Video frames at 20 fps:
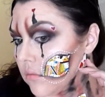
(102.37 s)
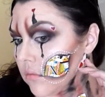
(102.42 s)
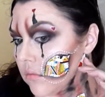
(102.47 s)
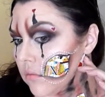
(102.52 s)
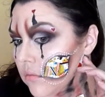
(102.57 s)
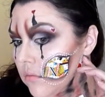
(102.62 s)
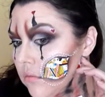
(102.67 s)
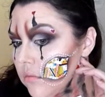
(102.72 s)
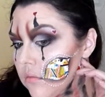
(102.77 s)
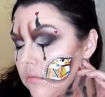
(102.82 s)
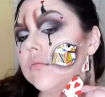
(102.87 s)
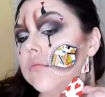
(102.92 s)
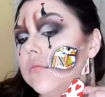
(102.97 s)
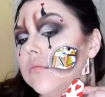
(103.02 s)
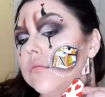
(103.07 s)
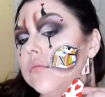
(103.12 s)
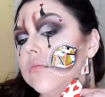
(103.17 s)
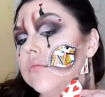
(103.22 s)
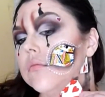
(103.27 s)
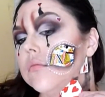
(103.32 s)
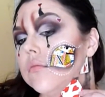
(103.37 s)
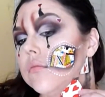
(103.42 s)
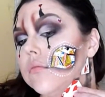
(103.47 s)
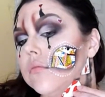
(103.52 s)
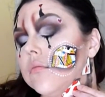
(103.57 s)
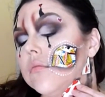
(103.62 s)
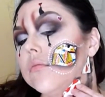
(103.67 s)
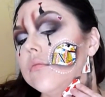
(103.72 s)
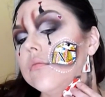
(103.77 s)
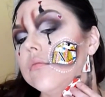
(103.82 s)
Get more bottles, these
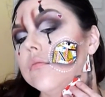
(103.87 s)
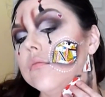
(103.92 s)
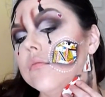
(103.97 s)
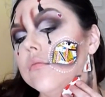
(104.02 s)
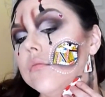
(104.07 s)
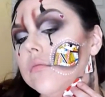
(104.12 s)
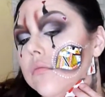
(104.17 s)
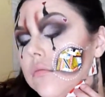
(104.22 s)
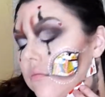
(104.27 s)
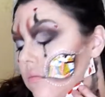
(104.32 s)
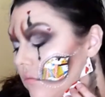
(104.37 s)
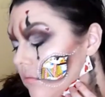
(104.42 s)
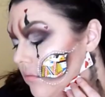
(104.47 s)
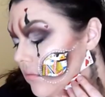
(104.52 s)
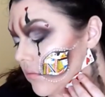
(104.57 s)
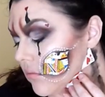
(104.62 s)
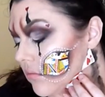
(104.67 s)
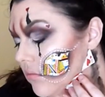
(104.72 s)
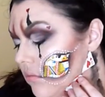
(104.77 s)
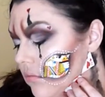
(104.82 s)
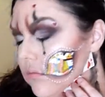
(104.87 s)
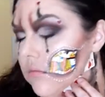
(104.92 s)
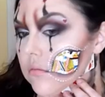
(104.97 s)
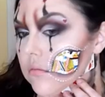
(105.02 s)
bottles are lonely. It's a moment